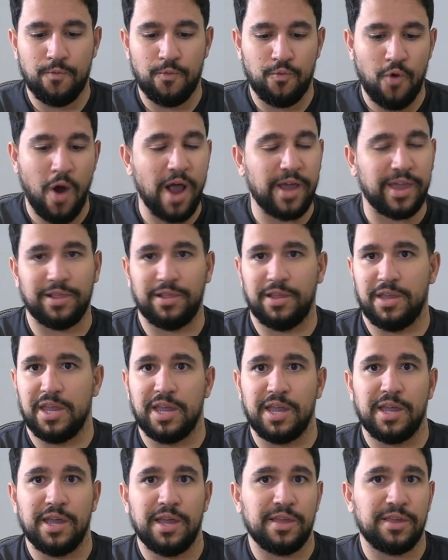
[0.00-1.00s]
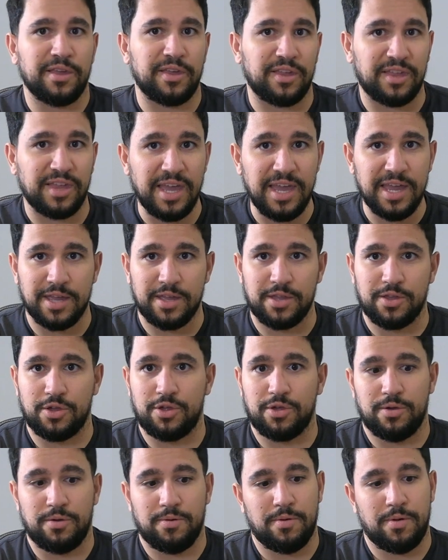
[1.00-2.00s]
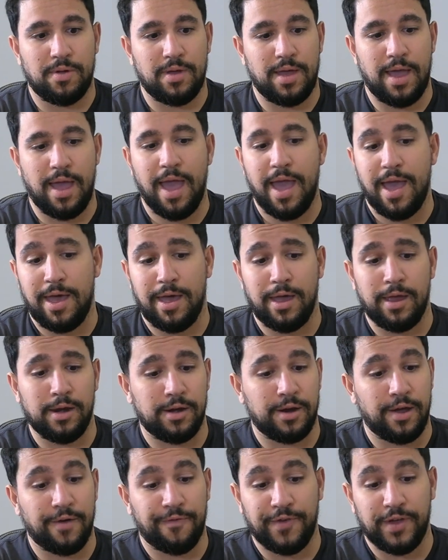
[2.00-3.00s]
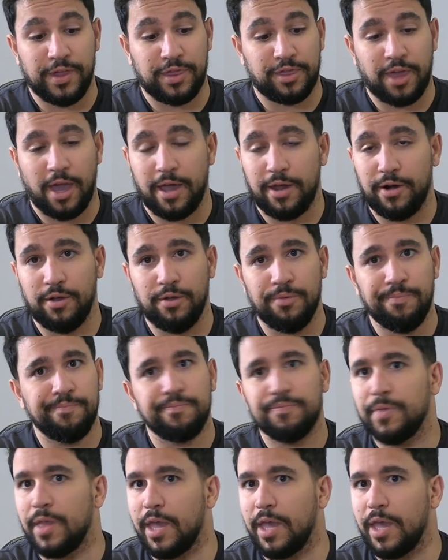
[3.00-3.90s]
Rocket League, Siege, and a 5th title.